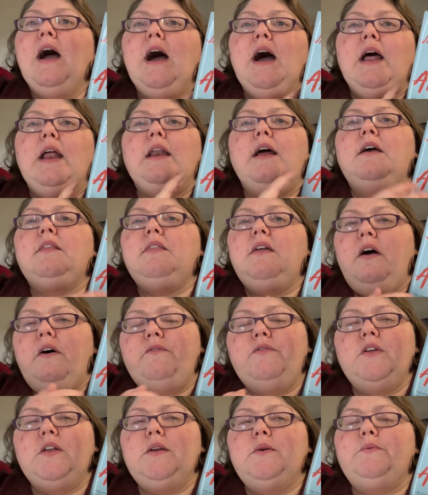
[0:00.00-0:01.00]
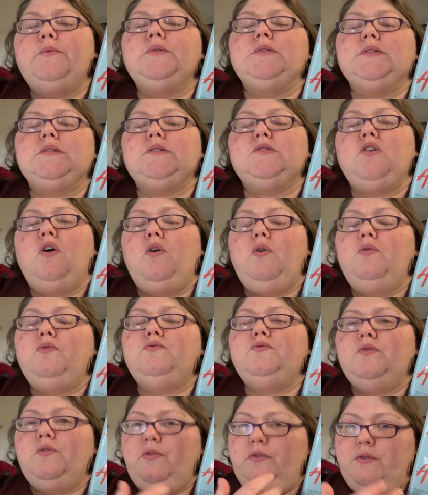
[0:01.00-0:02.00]
And I love that it was
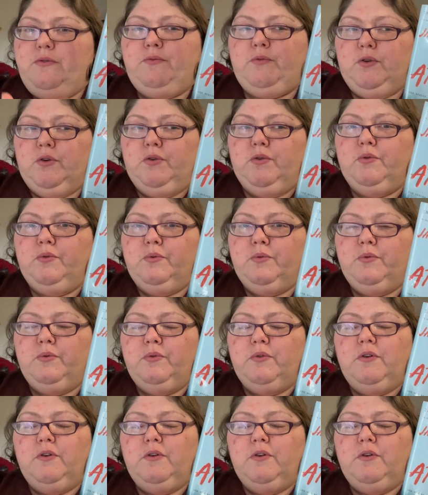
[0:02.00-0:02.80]
told through